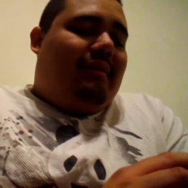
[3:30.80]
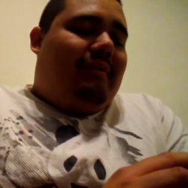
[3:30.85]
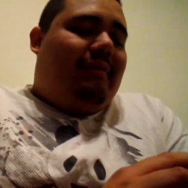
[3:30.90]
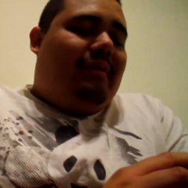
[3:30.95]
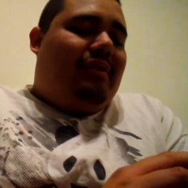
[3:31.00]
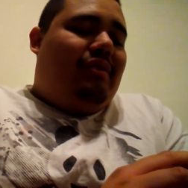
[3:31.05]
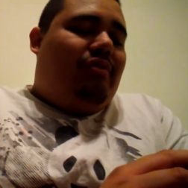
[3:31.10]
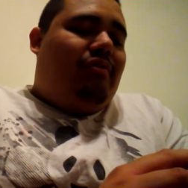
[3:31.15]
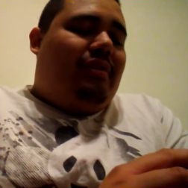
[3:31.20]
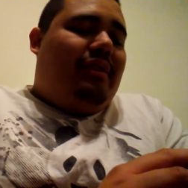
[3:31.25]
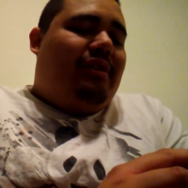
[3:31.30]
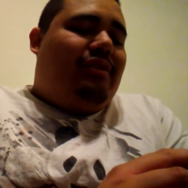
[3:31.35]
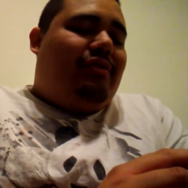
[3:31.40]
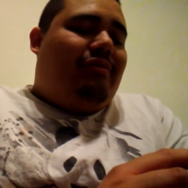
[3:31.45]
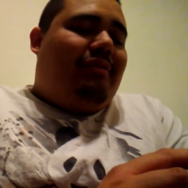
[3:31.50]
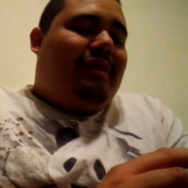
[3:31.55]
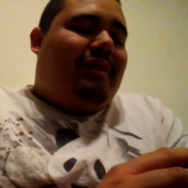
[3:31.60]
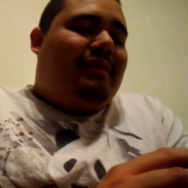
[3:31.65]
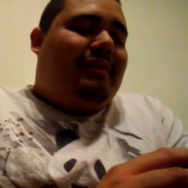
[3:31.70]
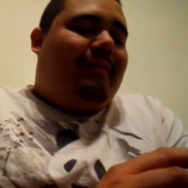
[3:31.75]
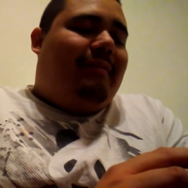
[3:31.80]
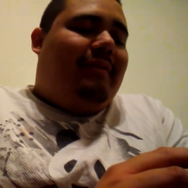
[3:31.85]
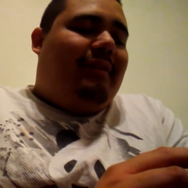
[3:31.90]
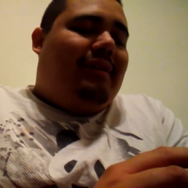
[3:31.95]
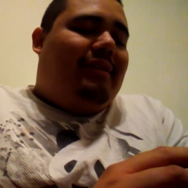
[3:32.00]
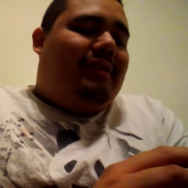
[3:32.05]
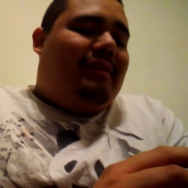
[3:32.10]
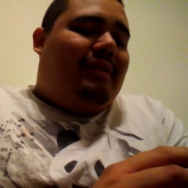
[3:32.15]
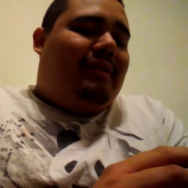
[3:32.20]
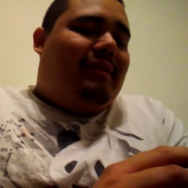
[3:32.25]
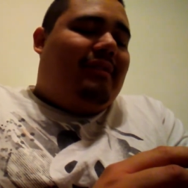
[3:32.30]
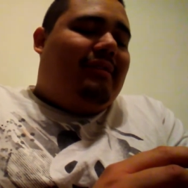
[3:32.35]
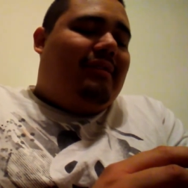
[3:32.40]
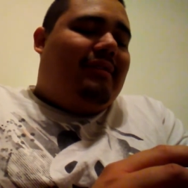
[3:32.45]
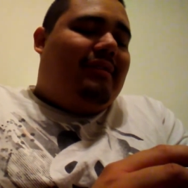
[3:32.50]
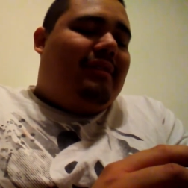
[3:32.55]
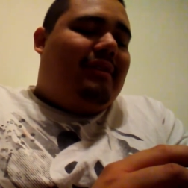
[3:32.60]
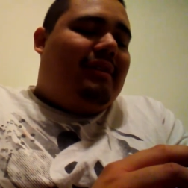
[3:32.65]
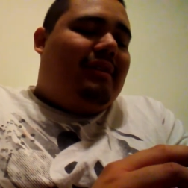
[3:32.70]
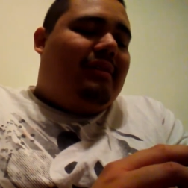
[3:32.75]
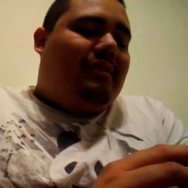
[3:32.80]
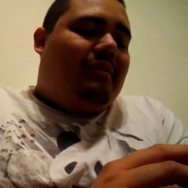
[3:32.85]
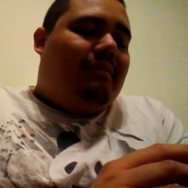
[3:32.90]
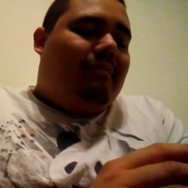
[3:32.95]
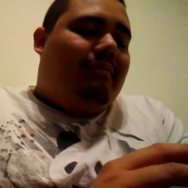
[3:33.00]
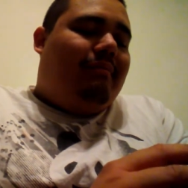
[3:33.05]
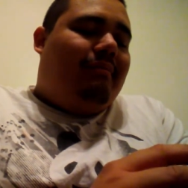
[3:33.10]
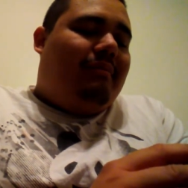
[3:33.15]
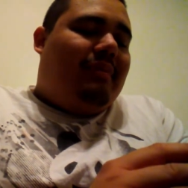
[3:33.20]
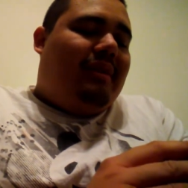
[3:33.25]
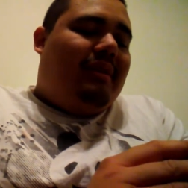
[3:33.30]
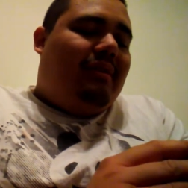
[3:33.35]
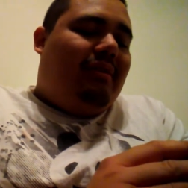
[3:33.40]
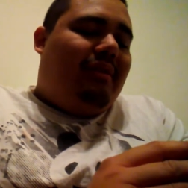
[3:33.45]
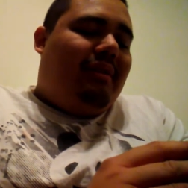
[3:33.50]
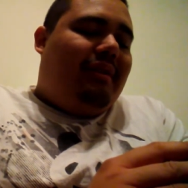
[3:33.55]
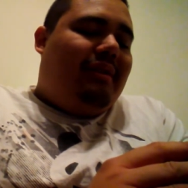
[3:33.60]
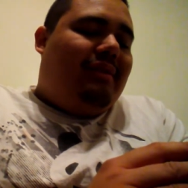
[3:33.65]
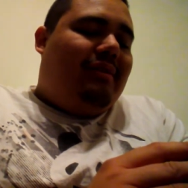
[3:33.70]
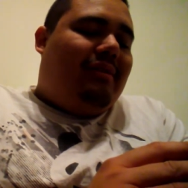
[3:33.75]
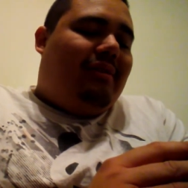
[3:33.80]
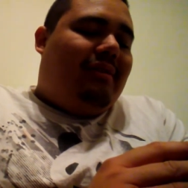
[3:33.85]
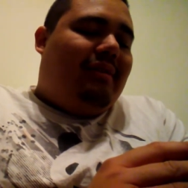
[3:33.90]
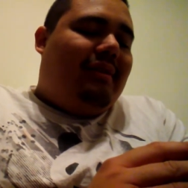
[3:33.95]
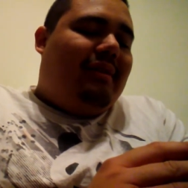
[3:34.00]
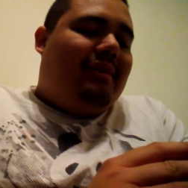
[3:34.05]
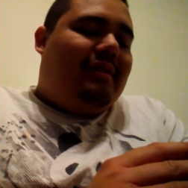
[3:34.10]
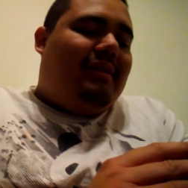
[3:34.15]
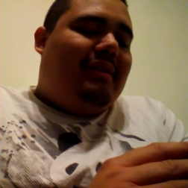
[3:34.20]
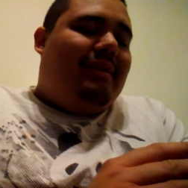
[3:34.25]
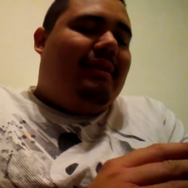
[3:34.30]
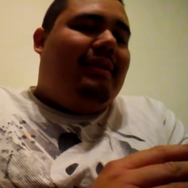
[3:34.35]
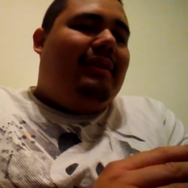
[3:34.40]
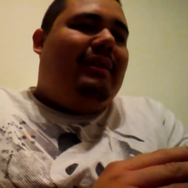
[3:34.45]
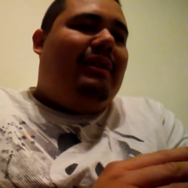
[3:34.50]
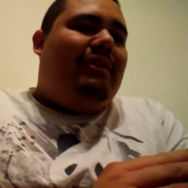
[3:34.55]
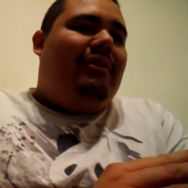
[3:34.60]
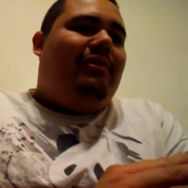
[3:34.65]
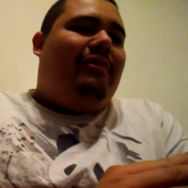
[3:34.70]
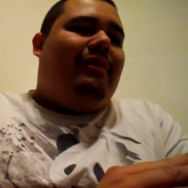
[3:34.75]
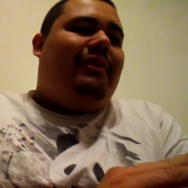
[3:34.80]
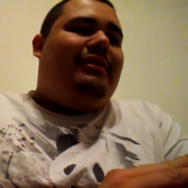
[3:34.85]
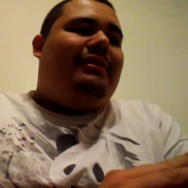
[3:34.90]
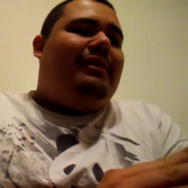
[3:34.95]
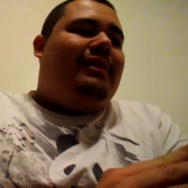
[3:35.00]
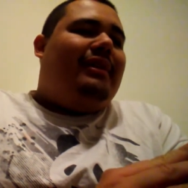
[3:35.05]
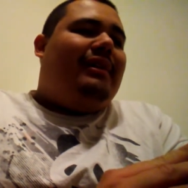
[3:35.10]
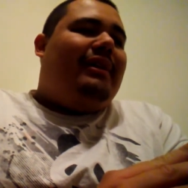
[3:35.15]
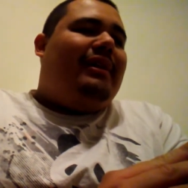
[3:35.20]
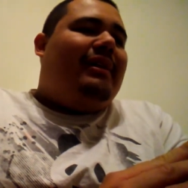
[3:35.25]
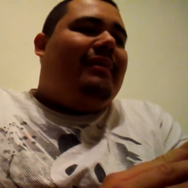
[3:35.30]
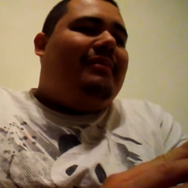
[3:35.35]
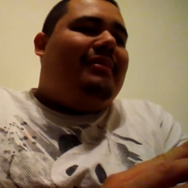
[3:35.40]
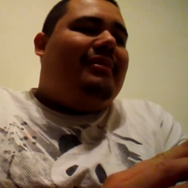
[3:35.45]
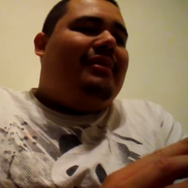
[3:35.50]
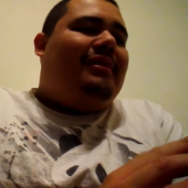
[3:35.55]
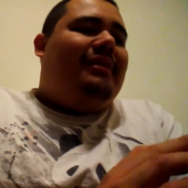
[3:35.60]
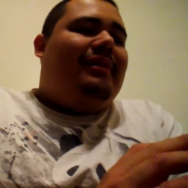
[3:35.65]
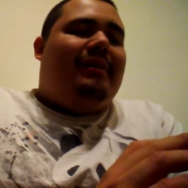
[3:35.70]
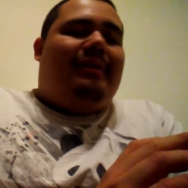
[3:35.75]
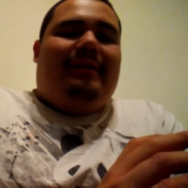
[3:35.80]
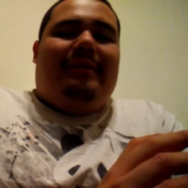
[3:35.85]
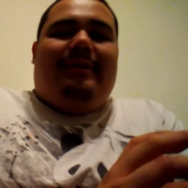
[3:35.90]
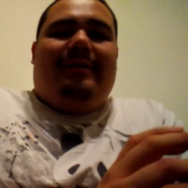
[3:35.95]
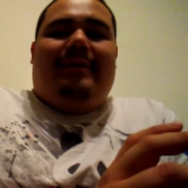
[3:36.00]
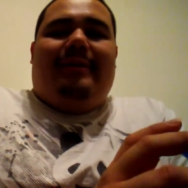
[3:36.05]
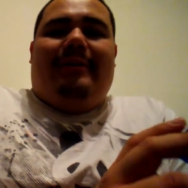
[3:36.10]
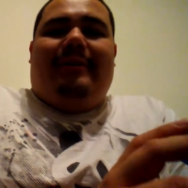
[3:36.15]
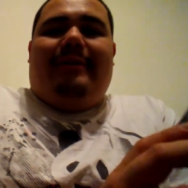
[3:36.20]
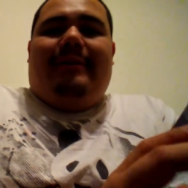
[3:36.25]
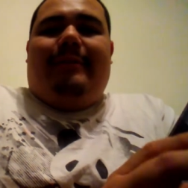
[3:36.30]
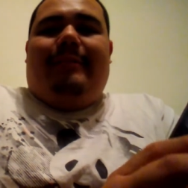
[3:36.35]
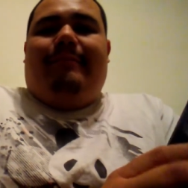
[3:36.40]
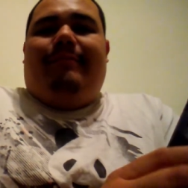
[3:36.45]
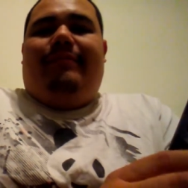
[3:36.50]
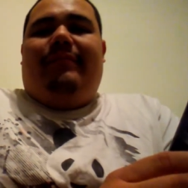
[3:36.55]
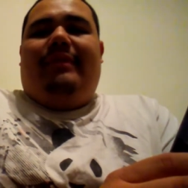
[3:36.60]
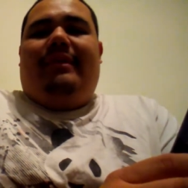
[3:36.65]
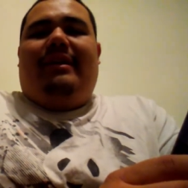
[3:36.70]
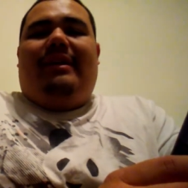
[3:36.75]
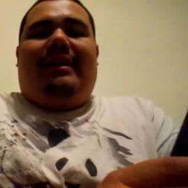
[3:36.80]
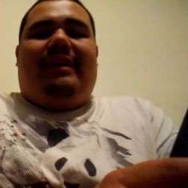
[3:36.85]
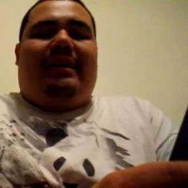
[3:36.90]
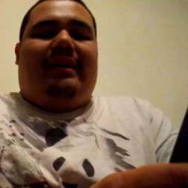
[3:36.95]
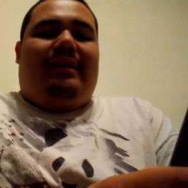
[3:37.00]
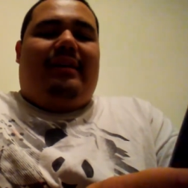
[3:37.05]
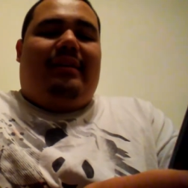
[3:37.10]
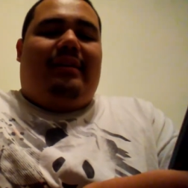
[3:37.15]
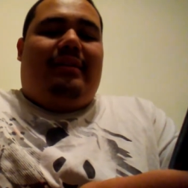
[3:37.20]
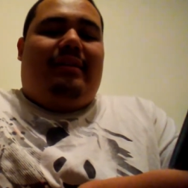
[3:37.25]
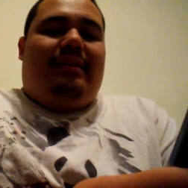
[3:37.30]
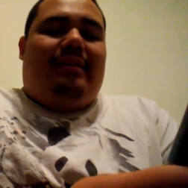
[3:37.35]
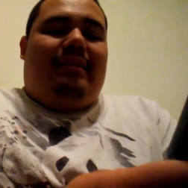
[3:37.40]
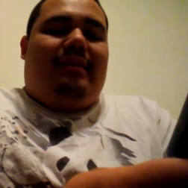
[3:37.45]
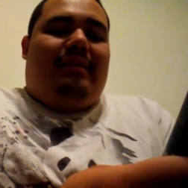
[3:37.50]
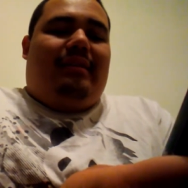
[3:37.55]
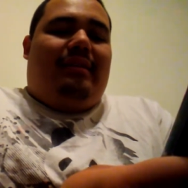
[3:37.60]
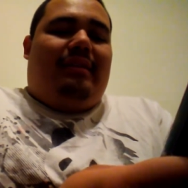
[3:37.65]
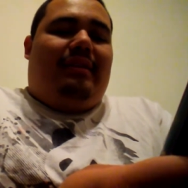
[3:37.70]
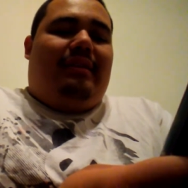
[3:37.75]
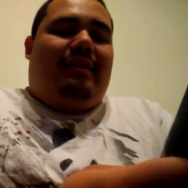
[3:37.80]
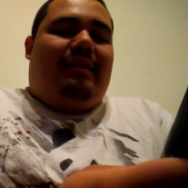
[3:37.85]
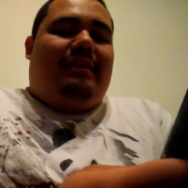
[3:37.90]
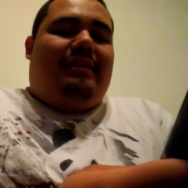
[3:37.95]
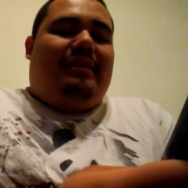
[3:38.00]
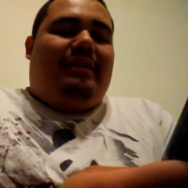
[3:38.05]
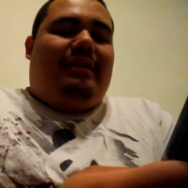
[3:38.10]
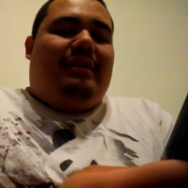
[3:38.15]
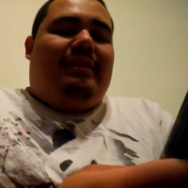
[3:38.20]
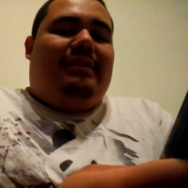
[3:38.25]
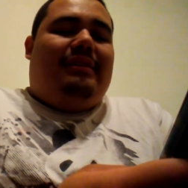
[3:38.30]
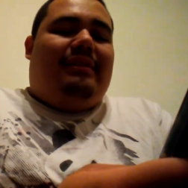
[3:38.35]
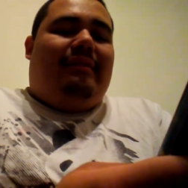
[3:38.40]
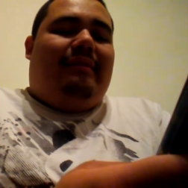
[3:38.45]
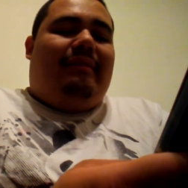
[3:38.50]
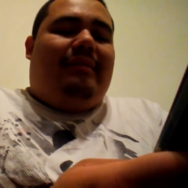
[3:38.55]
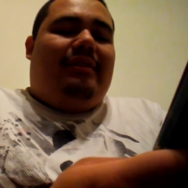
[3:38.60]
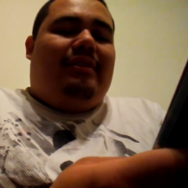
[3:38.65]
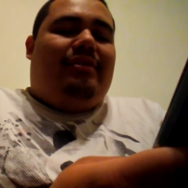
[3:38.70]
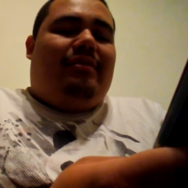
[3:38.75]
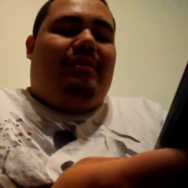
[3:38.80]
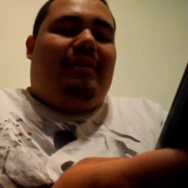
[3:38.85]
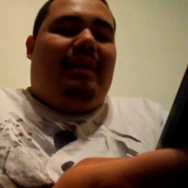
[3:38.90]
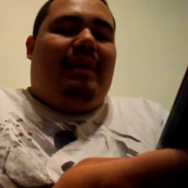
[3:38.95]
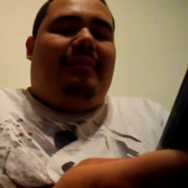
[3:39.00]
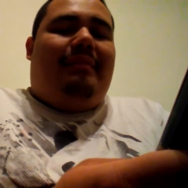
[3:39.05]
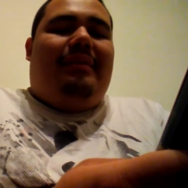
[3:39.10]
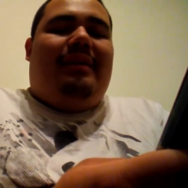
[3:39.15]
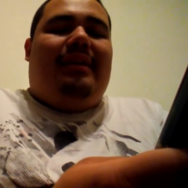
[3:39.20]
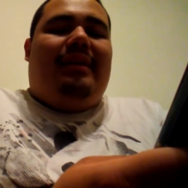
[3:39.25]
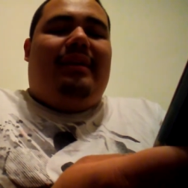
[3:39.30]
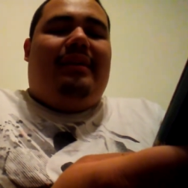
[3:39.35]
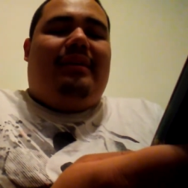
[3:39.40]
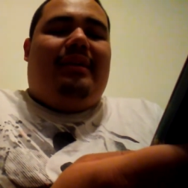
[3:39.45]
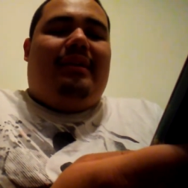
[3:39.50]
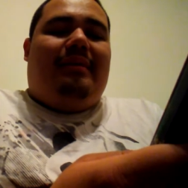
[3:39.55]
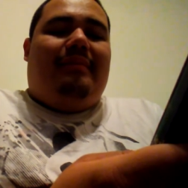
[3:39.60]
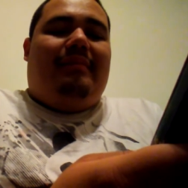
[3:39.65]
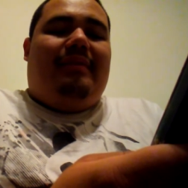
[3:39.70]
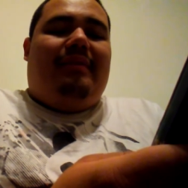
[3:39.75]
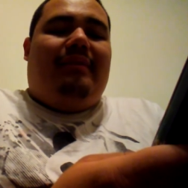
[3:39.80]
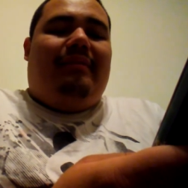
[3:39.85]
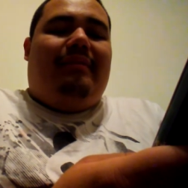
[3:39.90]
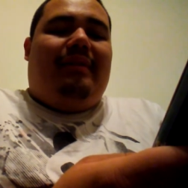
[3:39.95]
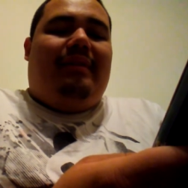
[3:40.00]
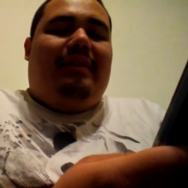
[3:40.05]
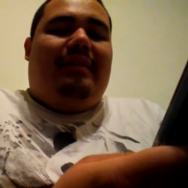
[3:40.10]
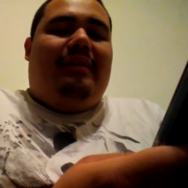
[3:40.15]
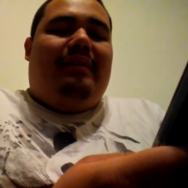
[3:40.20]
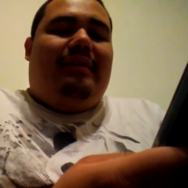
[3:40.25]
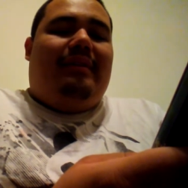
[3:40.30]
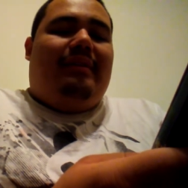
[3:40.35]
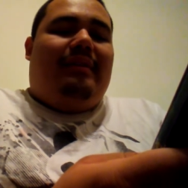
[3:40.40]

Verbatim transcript: visually transfixing, says Manohla Dargis of the New York Times. Yeah, this is a visually appealing movie.